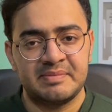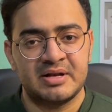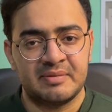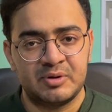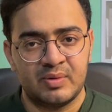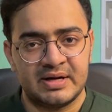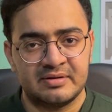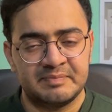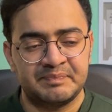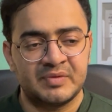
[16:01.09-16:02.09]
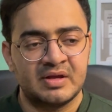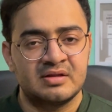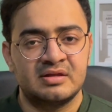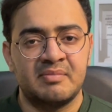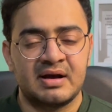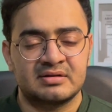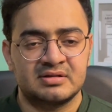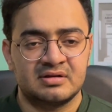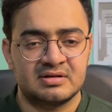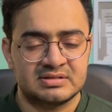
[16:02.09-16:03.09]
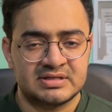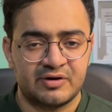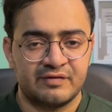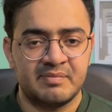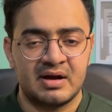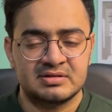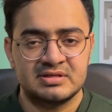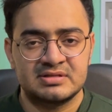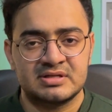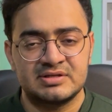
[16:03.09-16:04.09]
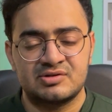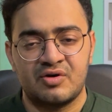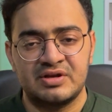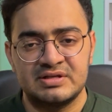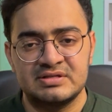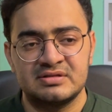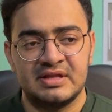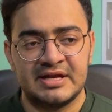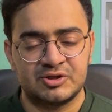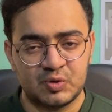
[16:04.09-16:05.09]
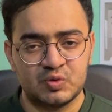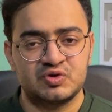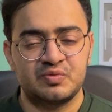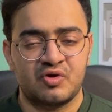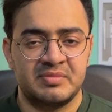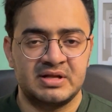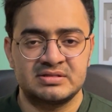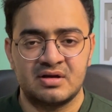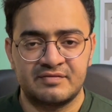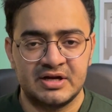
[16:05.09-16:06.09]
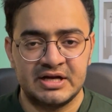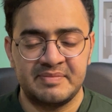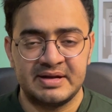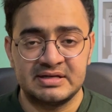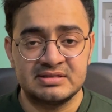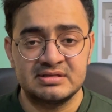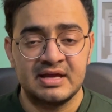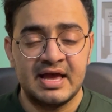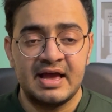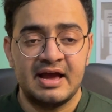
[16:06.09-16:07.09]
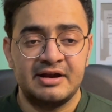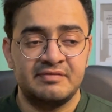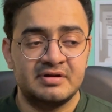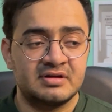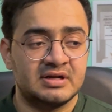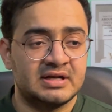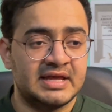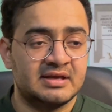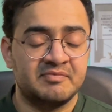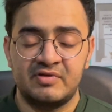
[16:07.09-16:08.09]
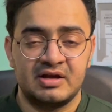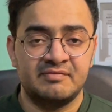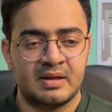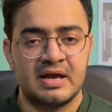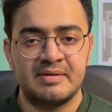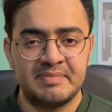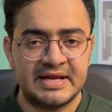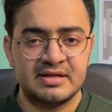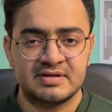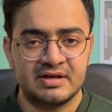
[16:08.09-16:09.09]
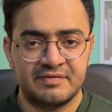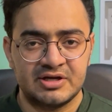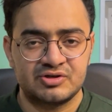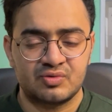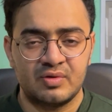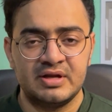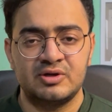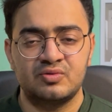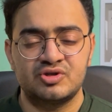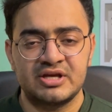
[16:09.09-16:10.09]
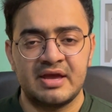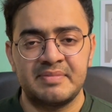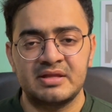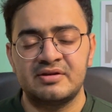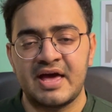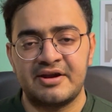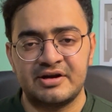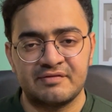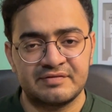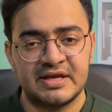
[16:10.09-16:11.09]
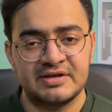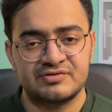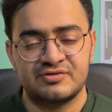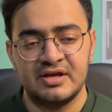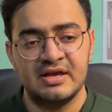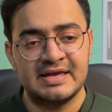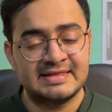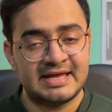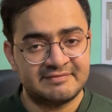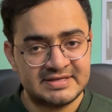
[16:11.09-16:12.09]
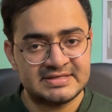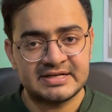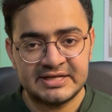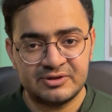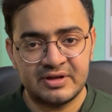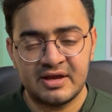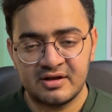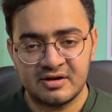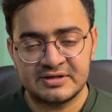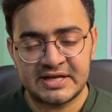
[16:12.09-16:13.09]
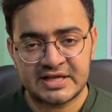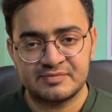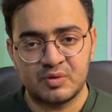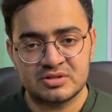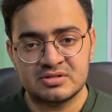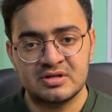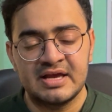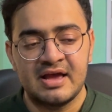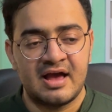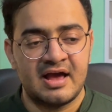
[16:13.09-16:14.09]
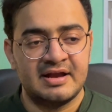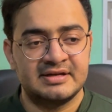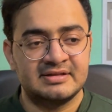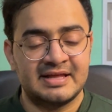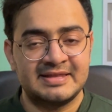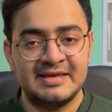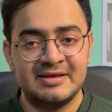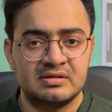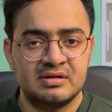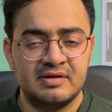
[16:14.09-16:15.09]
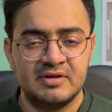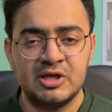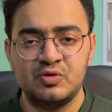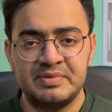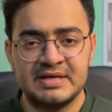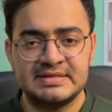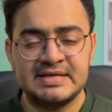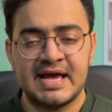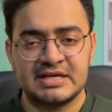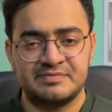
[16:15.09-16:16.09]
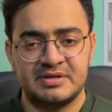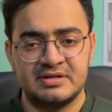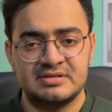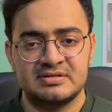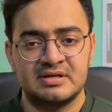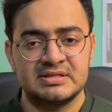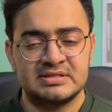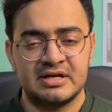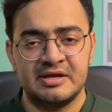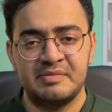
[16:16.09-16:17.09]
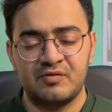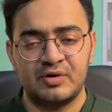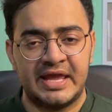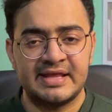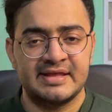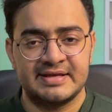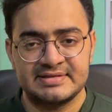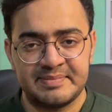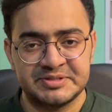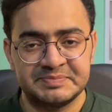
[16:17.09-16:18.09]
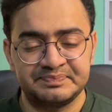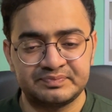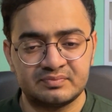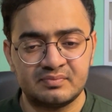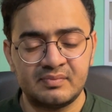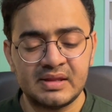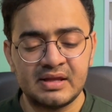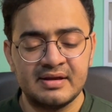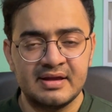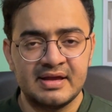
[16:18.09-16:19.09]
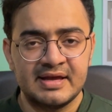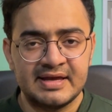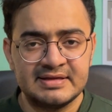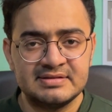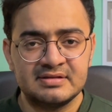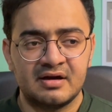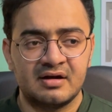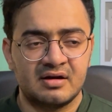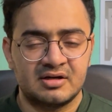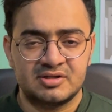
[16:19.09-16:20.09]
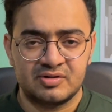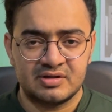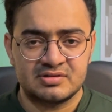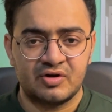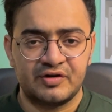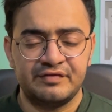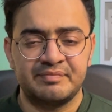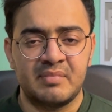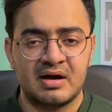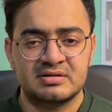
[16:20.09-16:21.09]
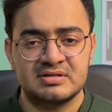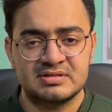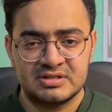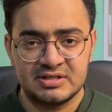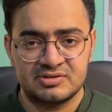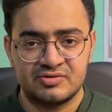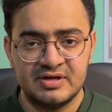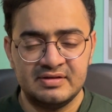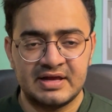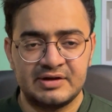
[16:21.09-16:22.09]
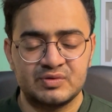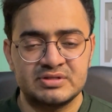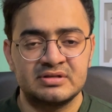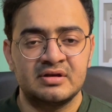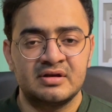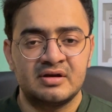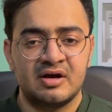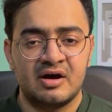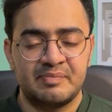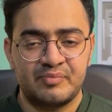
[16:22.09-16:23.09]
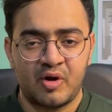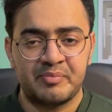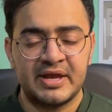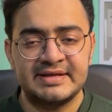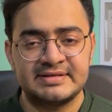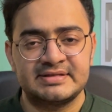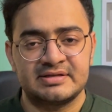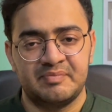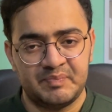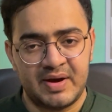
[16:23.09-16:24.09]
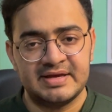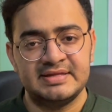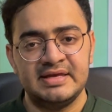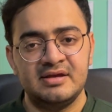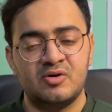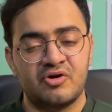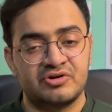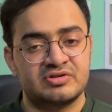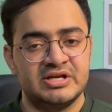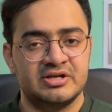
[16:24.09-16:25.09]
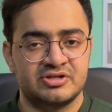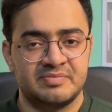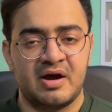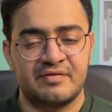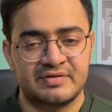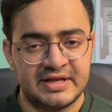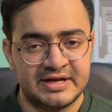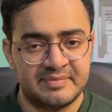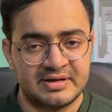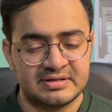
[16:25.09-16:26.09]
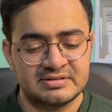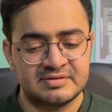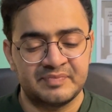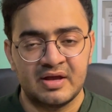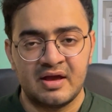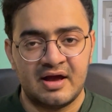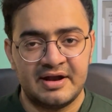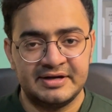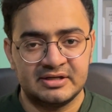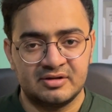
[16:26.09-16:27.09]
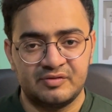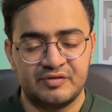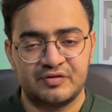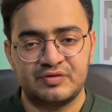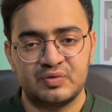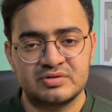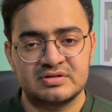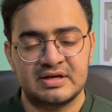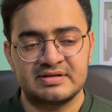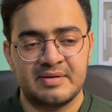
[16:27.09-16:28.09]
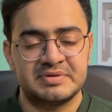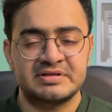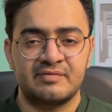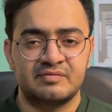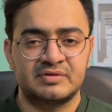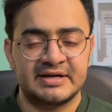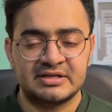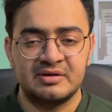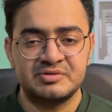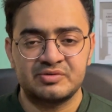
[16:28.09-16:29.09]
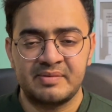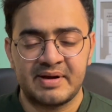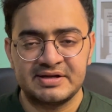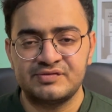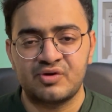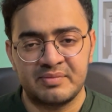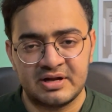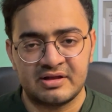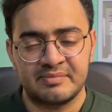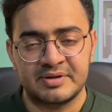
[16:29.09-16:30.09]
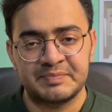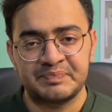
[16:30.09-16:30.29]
people up to it. The set of Marxist historians that rose to prominence after independence and were and they played a significant role into shaping the narrative of the history that we study today in our textbooks, and that even the UPSC aspirants study before taking their exams, is a sort of Marxist history that was propagated by the Congress leadership after the independence. And one of those examples that comes to my mind is Romira Thapar.